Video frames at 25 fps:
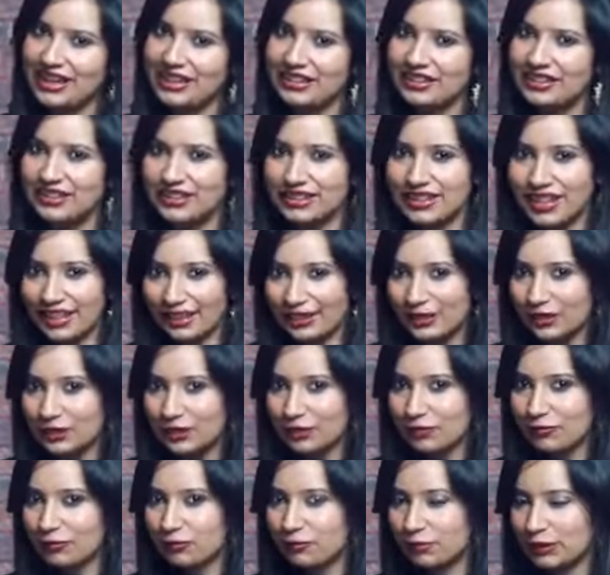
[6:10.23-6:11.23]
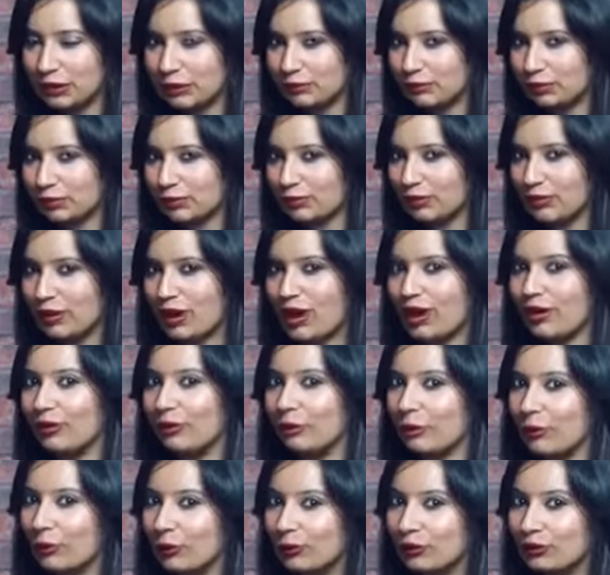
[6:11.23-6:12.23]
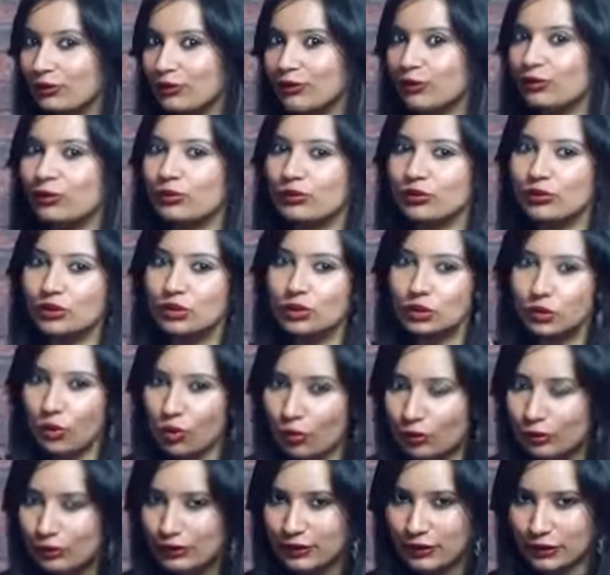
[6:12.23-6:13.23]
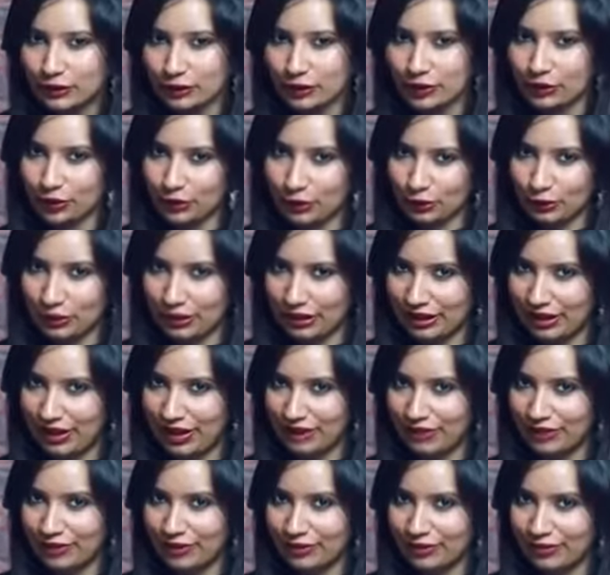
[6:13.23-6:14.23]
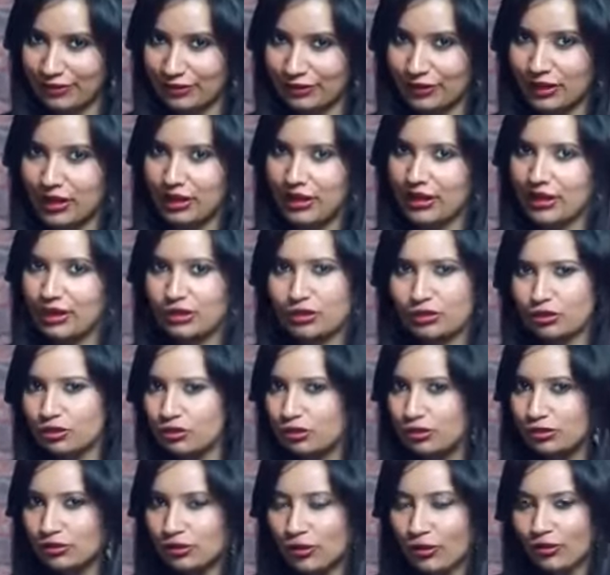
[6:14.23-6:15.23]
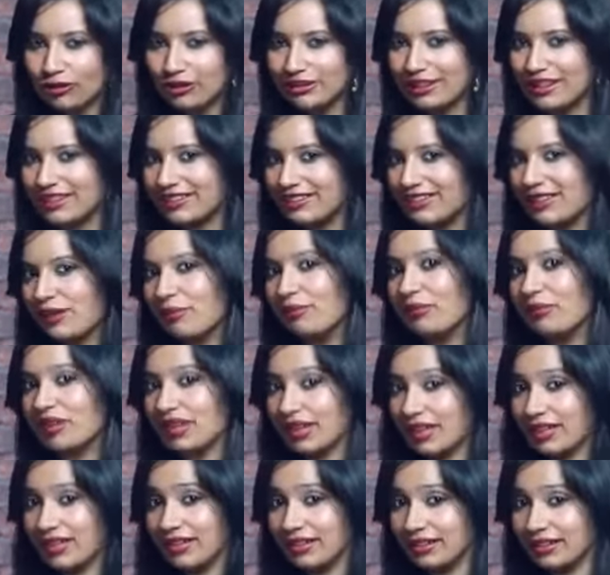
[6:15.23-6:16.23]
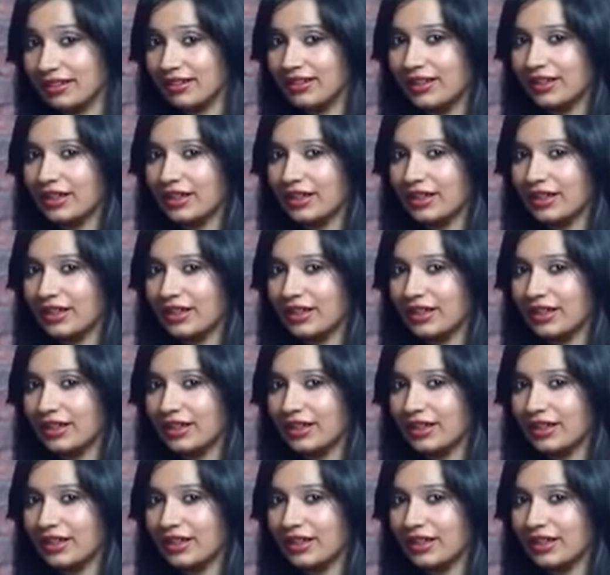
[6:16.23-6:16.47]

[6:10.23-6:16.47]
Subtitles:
Negative people are also toxic to your life. You should not let them in.